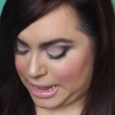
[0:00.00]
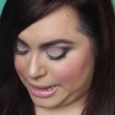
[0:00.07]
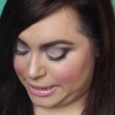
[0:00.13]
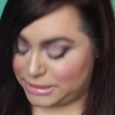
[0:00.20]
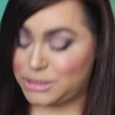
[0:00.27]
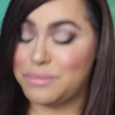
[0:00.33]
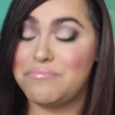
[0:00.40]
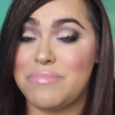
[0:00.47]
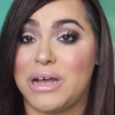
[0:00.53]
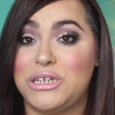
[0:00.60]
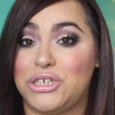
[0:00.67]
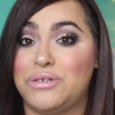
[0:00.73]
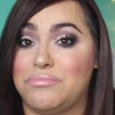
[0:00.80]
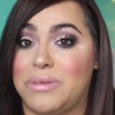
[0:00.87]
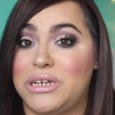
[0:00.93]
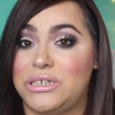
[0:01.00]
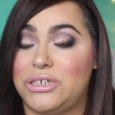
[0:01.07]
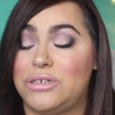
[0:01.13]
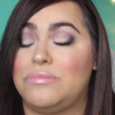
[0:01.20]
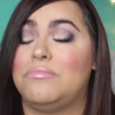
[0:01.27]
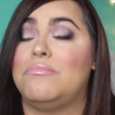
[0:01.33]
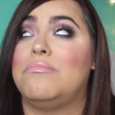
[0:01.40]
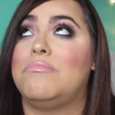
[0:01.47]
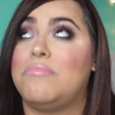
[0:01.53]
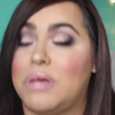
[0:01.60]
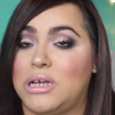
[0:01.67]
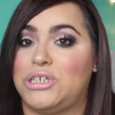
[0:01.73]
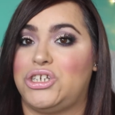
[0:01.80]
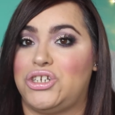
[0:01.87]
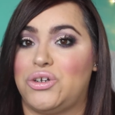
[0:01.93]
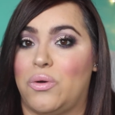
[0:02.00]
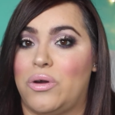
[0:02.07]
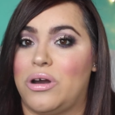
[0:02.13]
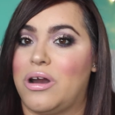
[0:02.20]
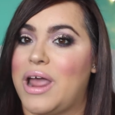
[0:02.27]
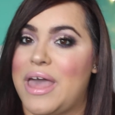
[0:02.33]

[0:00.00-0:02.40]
it's much shorter.